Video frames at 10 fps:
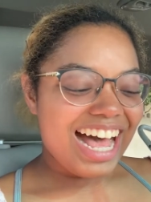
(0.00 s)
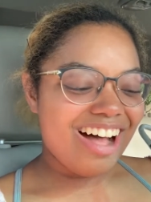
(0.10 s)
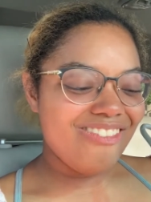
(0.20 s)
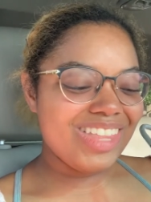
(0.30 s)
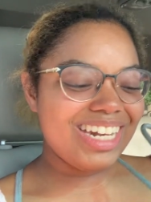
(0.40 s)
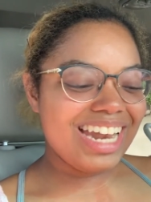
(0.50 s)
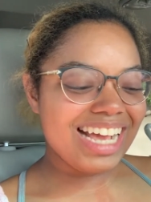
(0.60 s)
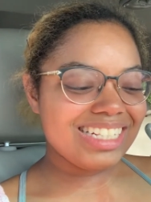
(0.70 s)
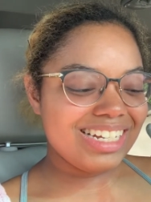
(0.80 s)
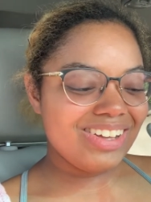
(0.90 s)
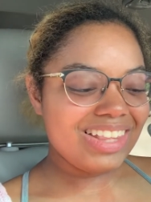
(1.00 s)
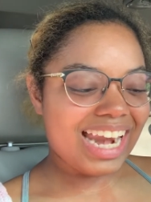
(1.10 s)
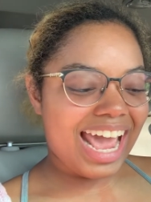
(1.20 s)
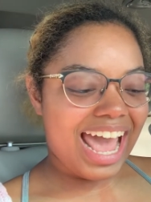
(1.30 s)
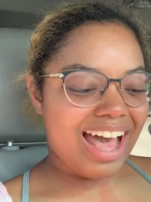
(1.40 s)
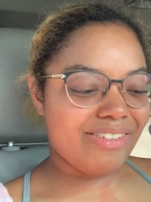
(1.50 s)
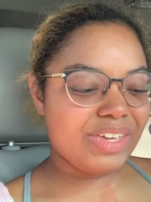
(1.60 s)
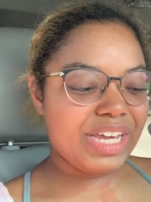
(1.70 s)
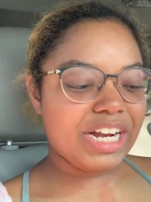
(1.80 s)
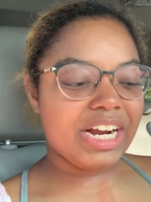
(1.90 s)
um, the next note that I have
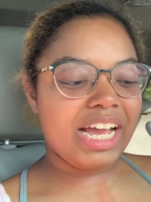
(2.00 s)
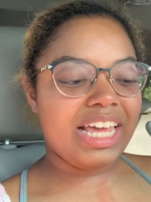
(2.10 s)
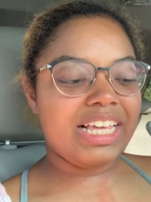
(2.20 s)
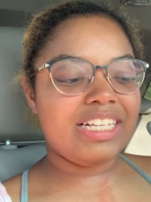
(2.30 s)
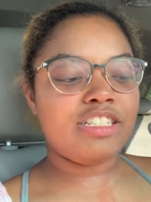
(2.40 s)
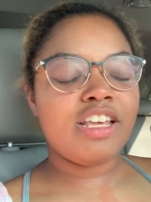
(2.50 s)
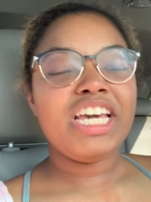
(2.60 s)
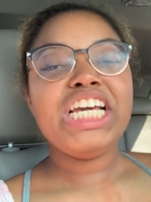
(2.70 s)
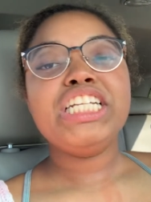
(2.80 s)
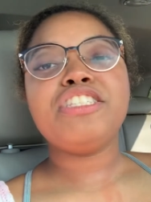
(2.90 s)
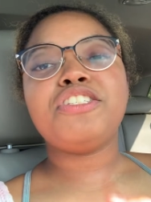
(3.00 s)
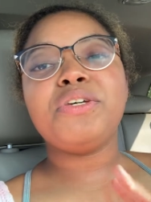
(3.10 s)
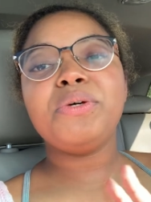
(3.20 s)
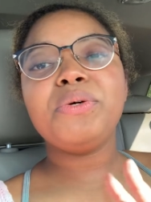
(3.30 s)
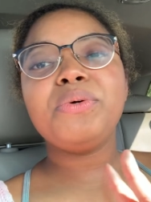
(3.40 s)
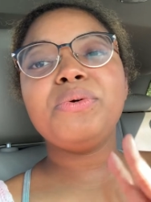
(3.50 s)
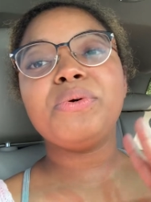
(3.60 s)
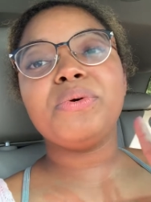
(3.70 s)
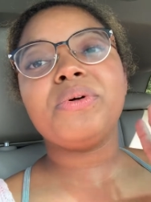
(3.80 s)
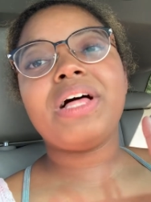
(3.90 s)
here is two
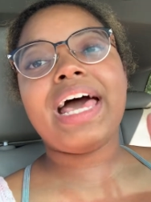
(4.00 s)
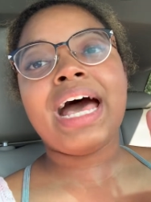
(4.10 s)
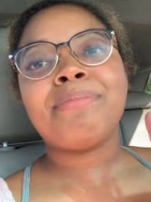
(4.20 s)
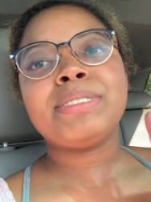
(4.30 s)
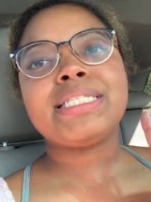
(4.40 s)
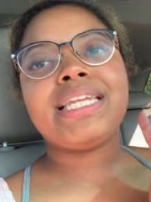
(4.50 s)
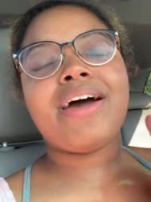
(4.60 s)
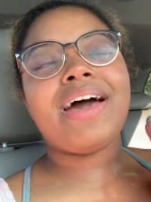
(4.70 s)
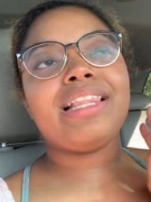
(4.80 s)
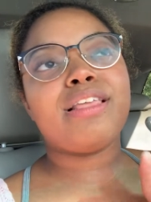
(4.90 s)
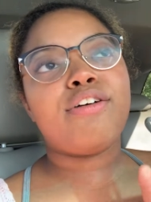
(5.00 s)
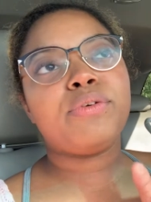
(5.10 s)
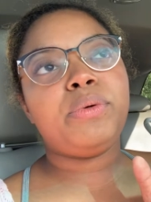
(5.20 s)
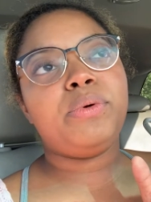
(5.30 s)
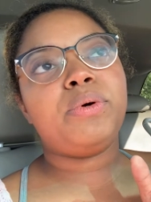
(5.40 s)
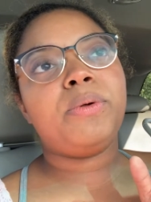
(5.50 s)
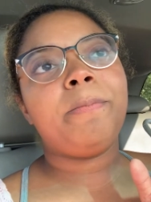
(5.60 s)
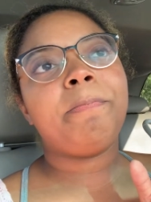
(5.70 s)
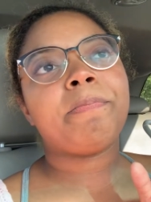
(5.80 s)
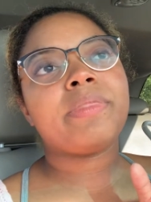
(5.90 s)
Google apps. Now I love Google
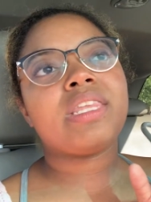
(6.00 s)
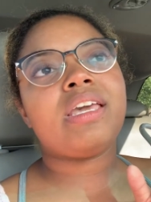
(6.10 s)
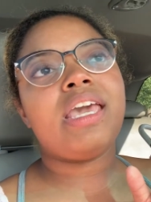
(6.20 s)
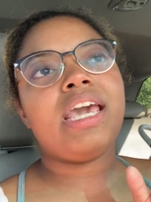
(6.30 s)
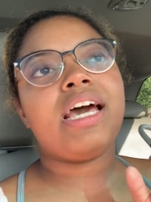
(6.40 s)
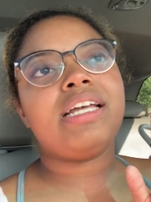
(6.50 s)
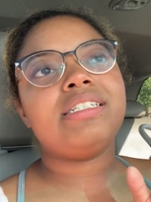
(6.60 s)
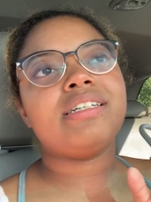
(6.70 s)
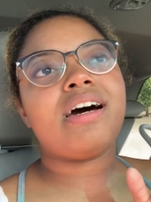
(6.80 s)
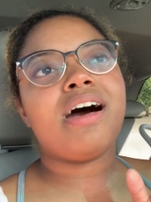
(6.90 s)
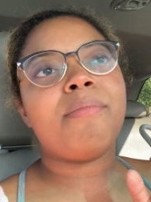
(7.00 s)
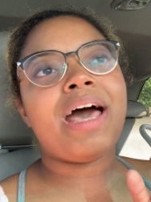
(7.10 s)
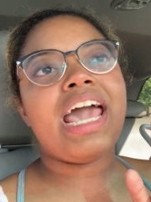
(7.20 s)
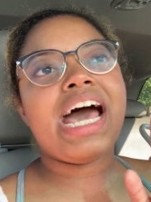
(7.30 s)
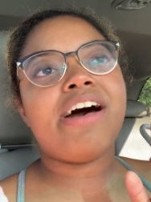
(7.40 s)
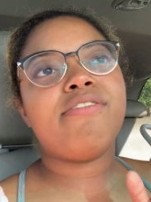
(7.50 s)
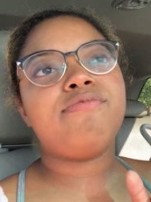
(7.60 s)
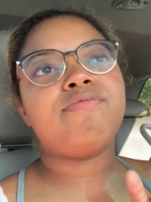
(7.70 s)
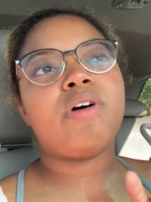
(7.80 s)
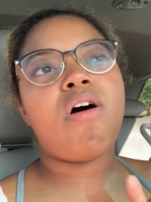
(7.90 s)
and um, I have
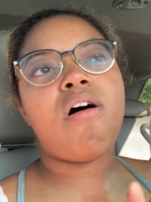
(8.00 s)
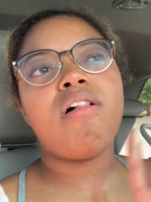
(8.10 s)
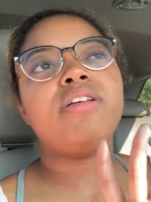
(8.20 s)
all